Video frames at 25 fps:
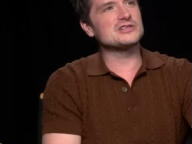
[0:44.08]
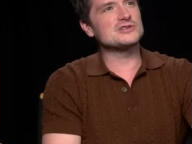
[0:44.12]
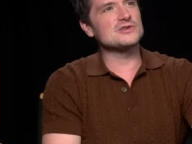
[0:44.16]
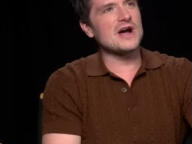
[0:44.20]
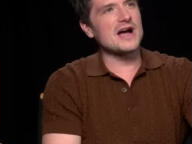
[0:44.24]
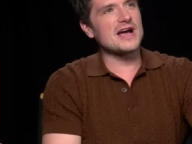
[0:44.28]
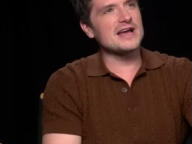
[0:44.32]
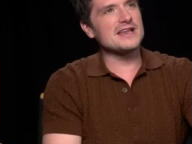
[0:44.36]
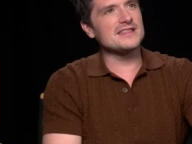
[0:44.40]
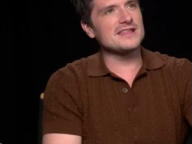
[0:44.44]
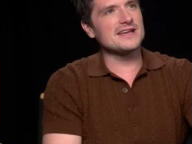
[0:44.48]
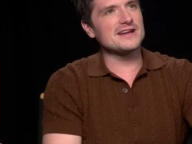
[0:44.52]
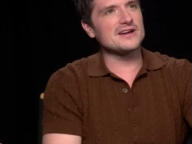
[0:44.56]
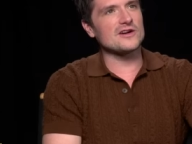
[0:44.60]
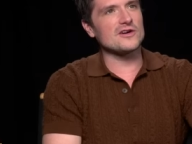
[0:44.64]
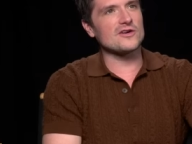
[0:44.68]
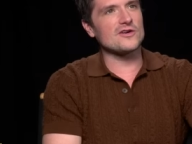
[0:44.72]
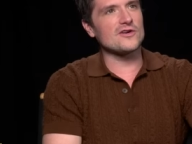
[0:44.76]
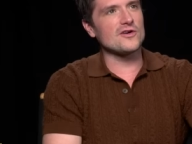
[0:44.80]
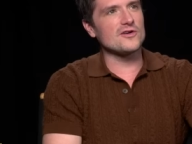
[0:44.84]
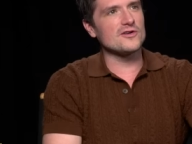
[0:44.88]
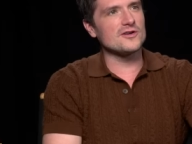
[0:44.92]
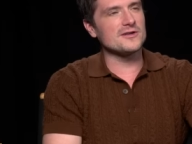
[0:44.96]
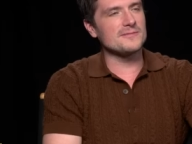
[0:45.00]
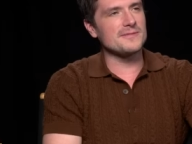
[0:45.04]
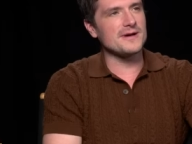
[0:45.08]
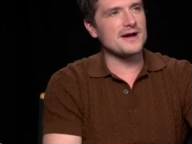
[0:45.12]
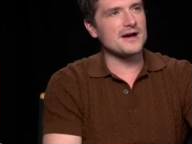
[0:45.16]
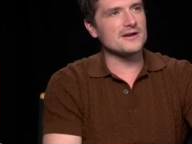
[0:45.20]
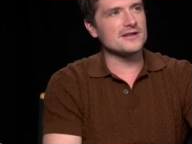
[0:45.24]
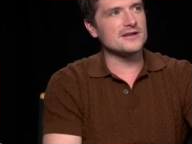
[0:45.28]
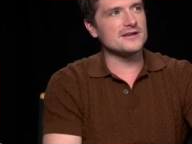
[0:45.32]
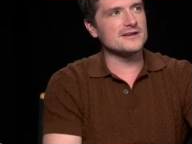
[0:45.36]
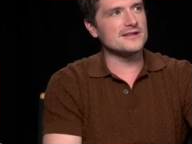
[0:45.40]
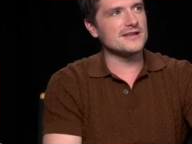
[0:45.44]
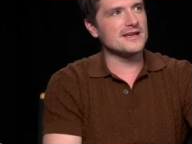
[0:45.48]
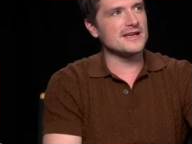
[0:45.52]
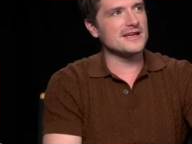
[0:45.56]
So I had like heard about
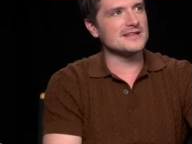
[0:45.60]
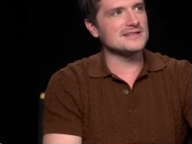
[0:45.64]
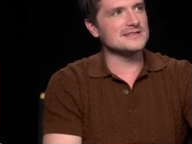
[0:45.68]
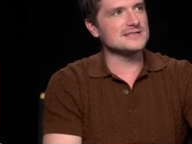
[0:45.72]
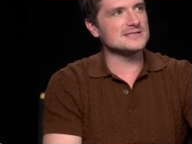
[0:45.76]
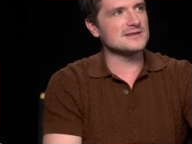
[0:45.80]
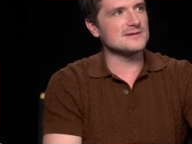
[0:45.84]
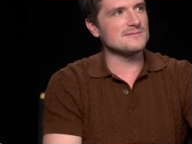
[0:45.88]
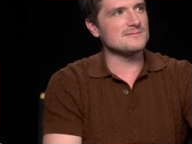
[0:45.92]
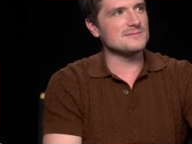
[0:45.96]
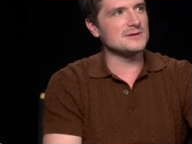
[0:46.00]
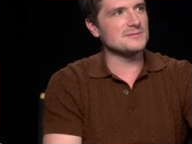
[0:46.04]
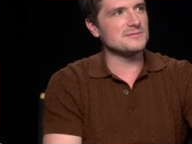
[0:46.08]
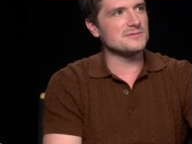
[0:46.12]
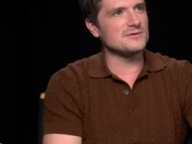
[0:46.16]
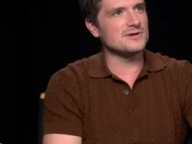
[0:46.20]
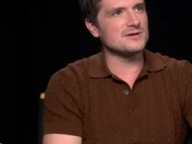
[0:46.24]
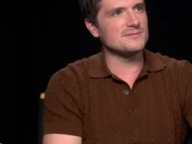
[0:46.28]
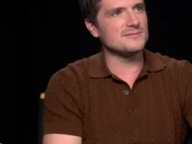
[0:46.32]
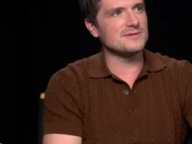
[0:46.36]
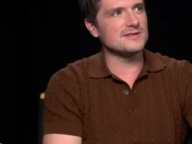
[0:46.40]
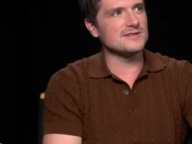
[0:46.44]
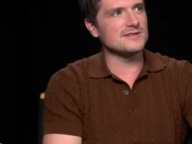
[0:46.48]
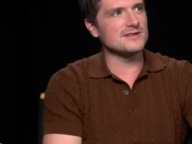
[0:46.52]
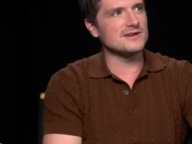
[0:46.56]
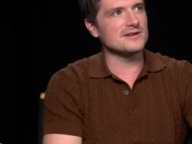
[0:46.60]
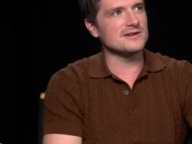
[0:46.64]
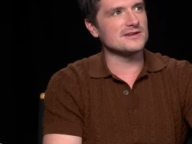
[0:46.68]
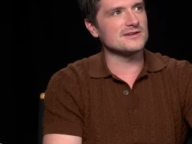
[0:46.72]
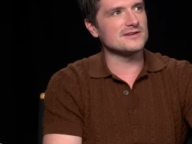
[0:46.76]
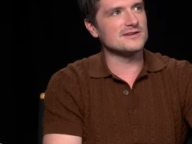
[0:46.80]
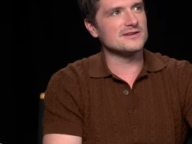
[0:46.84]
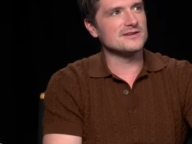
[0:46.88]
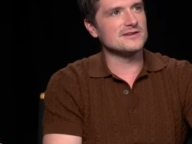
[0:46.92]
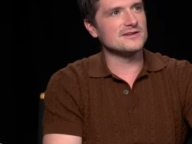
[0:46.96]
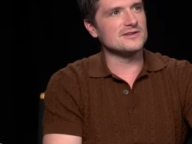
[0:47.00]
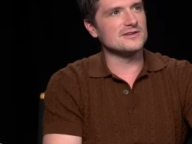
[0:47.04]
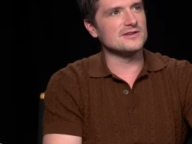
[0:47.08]
it, and some people had been like,
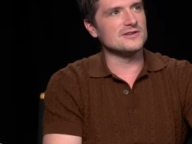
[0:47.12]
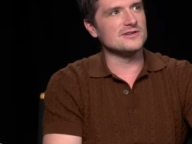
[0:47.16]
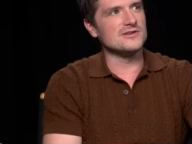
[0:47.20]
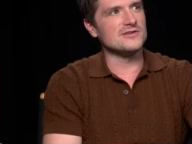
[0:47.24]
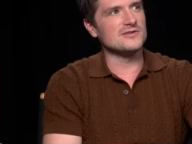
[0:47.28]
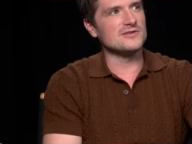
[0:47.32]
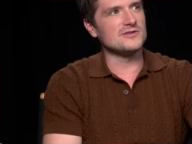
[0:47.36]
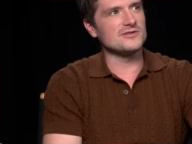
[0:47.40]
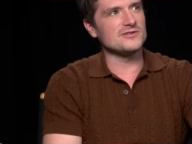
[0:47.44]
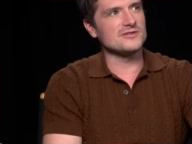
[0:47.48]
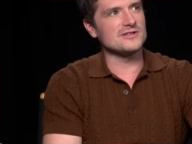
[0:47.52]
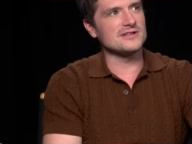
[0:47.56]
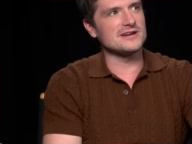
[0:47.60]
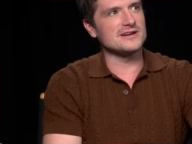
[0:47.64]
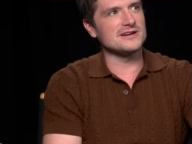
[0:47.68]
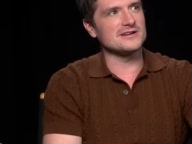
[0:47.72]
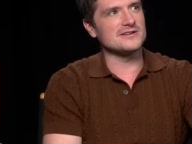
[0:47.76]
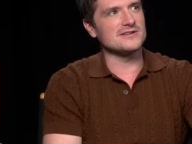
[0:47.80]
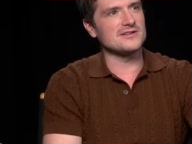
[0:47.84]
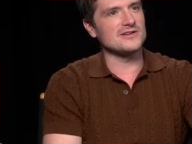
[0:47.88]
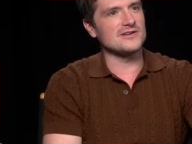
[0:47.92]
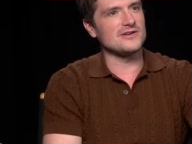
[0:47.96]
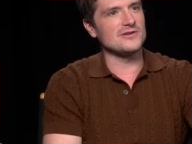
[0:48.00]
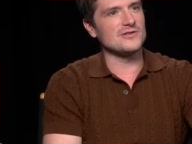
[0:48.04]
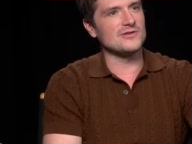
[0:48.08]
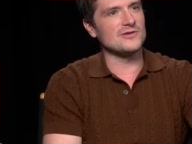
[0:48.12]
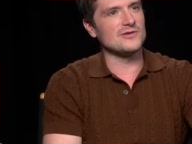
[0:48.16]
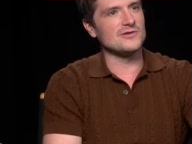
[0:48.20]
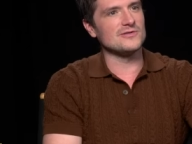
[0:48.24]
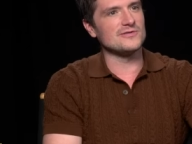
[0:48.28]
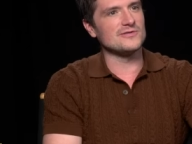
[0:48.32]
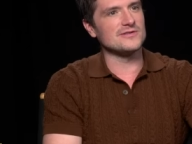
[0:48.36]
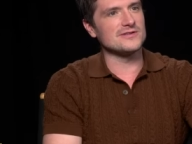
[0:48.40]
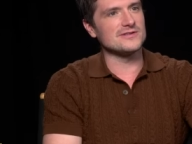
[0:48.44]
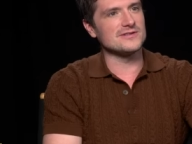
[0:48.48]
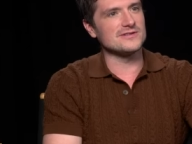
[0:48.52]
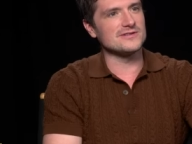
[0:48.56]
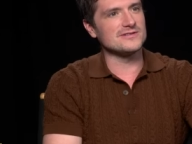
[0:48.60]
you know, you're like all
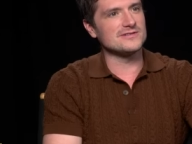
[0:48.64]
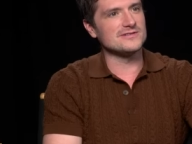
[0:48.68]
over